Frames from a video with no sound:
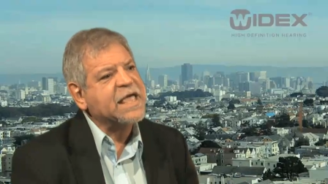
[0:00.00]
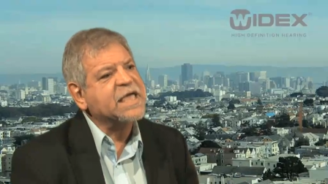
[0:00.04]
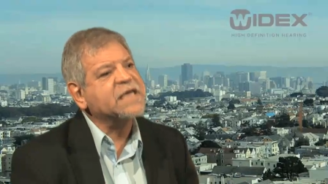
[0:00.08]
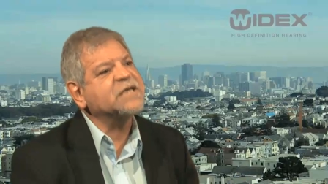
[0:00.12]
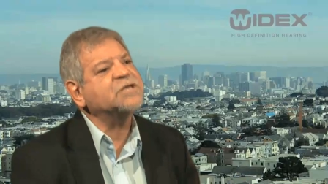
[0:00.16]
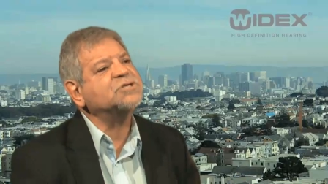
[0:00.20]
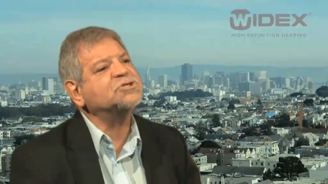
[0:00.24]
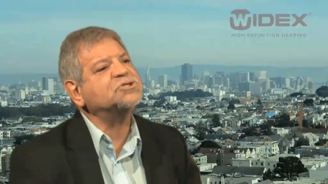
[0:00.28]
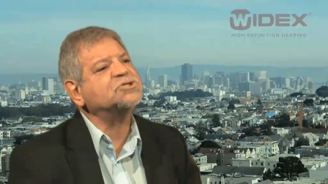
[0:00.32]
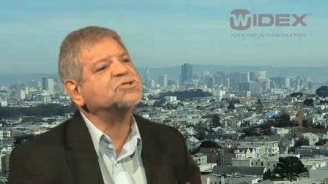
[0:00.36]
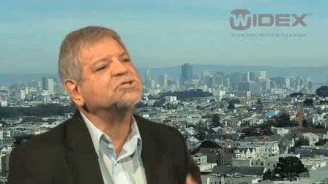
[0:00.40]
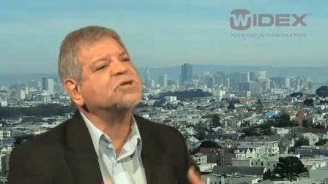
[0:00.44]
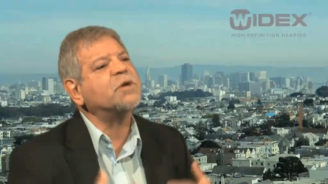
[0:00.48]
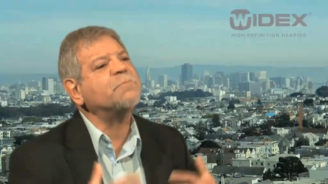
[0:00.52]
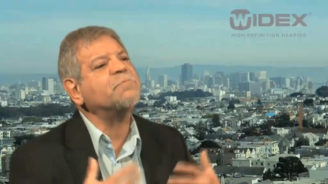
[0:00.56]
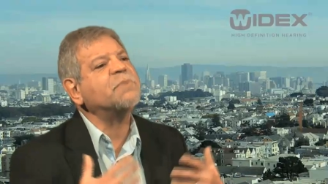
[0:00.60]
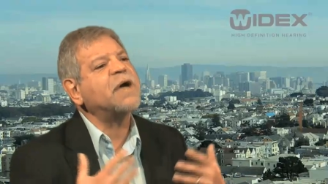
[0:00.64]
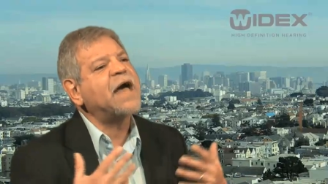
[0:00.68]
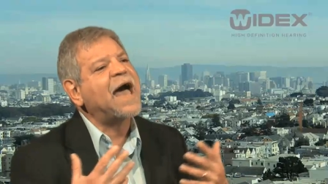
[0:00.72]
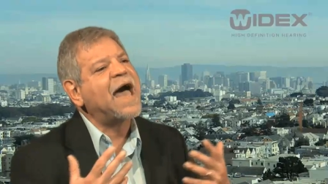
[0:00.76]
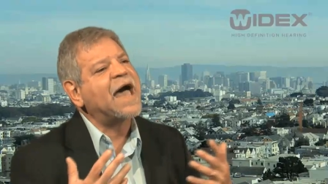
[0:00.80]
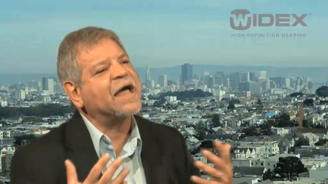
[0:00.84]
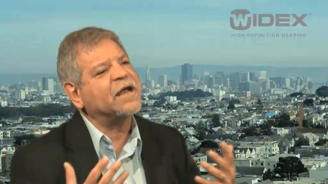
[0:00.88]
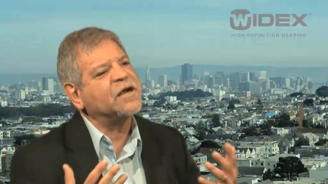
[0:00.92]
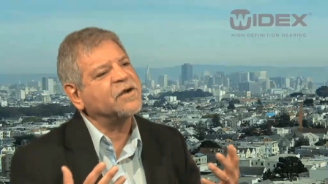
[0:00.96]
is some
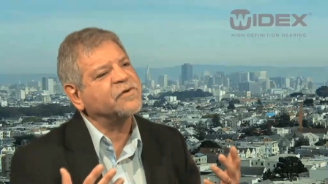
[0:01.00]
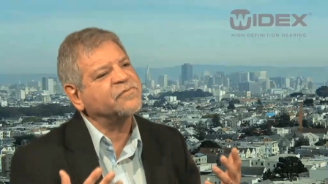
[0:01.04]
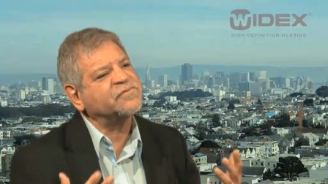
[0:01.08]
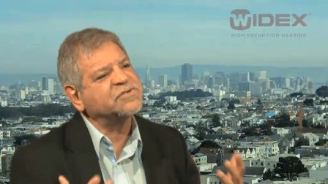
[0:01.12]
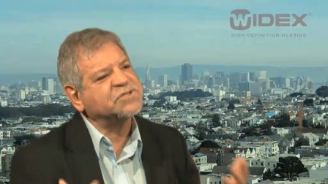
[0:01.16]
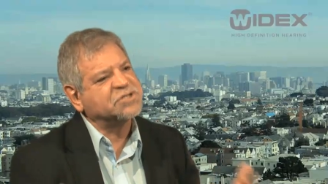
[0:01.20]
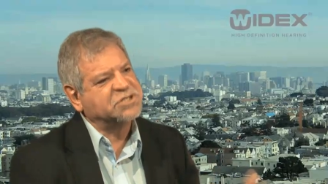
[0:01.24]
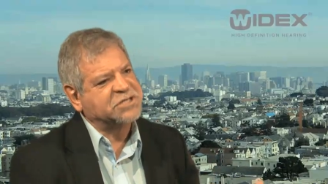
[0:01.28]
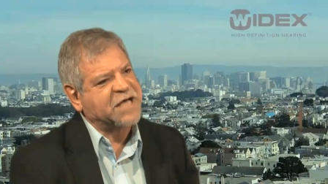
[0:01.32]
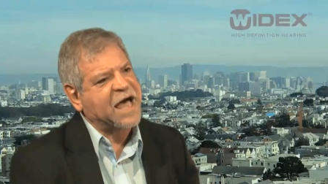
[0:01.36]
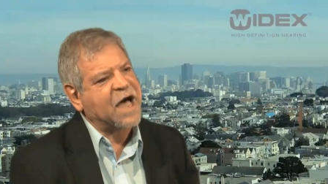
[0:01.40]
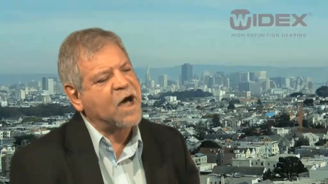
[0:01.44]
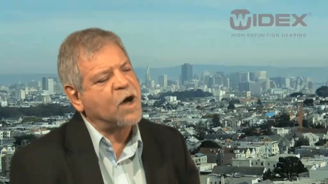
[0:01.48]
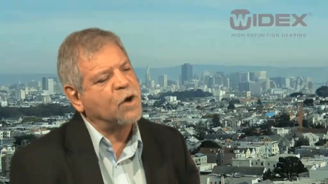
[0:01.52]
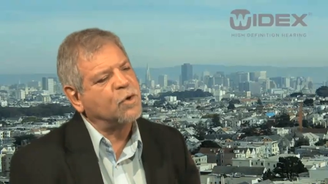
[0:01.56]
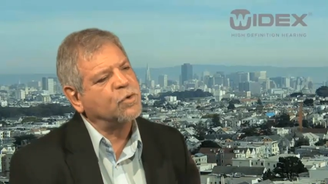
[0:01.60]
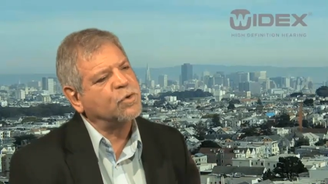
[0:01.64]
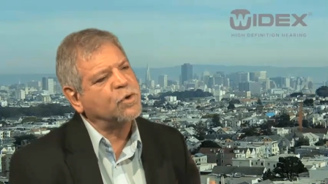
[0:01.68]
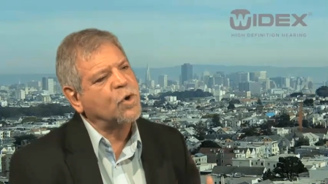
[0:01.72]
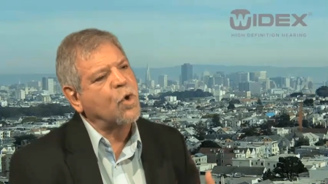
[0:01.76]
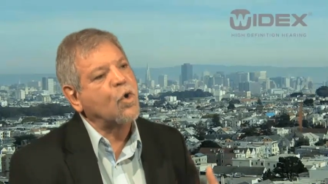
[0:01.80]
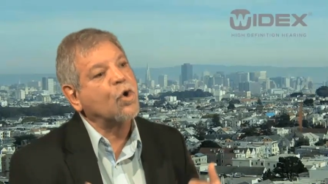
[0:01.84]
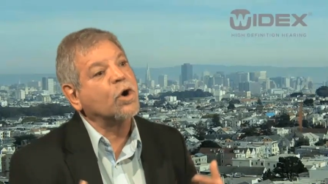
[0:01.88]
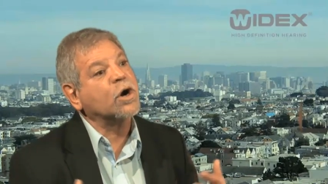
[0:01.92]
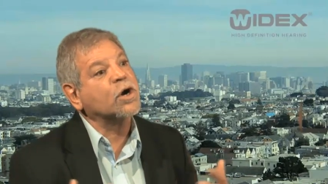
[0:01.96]
kind of
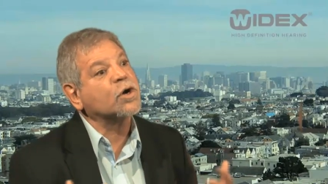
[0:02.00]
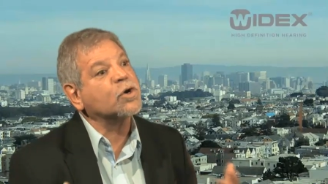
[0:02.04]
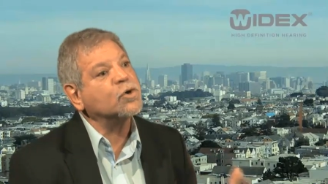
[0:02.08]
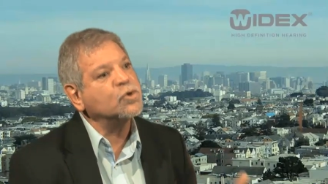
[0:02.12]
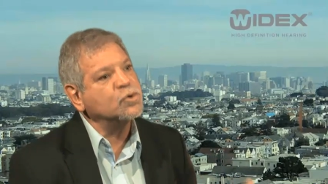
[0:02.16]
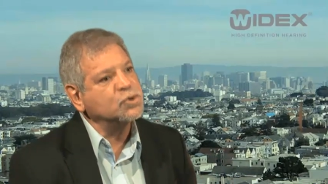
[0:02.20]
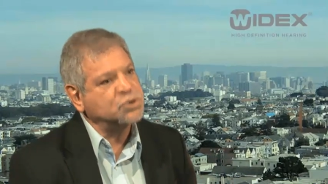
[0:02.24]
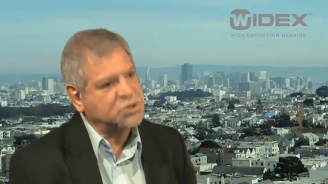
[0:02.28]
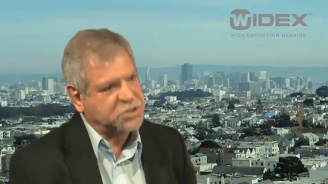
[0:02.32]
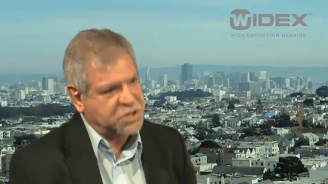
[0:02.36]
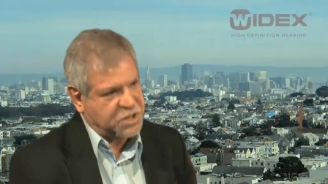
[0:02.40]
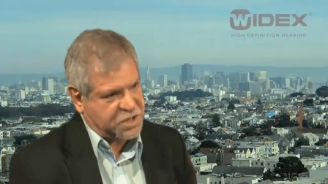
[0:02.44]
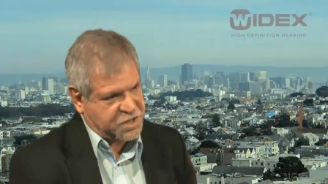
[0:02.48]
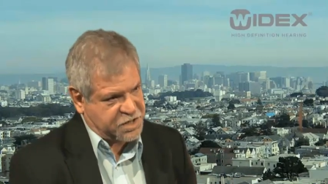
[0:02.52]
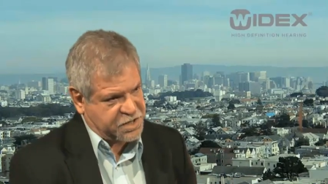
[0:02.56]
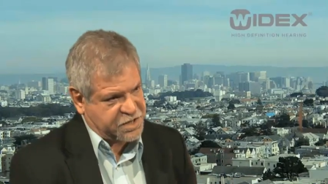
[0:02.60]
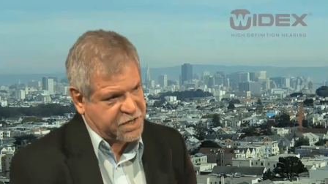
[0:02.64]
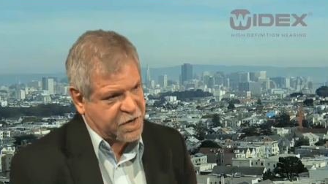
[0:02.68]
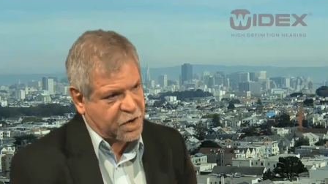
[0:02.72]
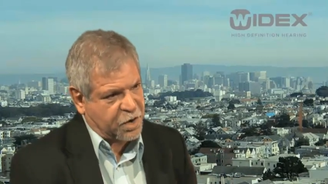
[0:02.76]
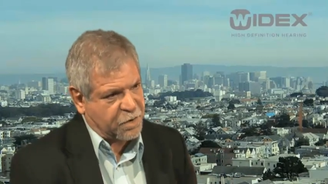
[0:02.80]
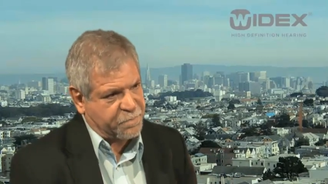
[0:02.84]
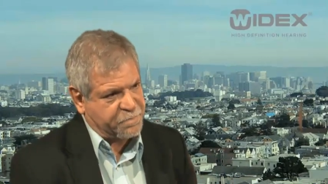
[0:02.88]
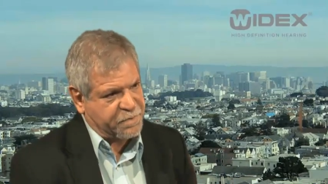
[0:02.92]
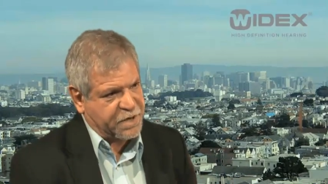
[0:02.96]
sound or acoustic
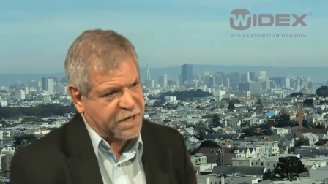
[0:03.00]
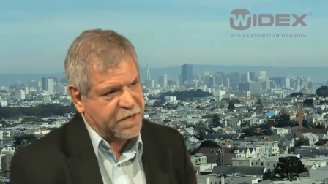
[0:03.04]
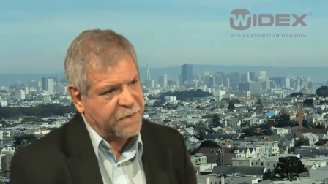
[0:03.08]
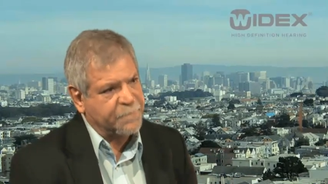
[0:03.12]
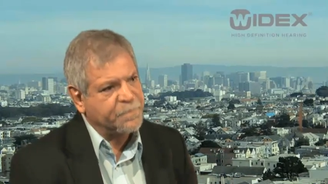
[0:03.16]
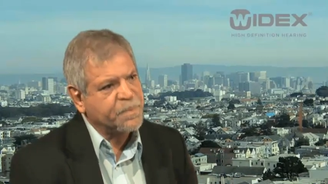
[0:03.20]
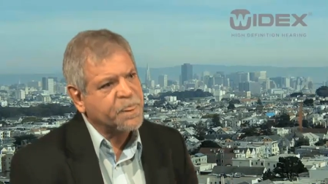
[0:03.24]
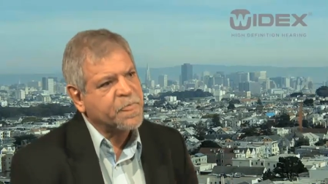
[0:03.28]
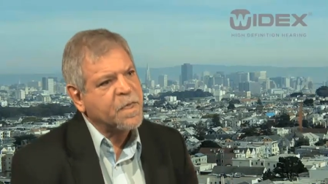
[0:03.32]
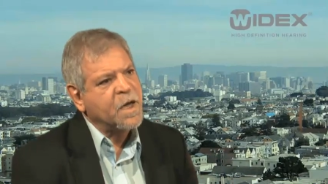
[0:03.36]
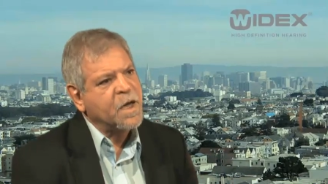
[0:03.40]
therapy,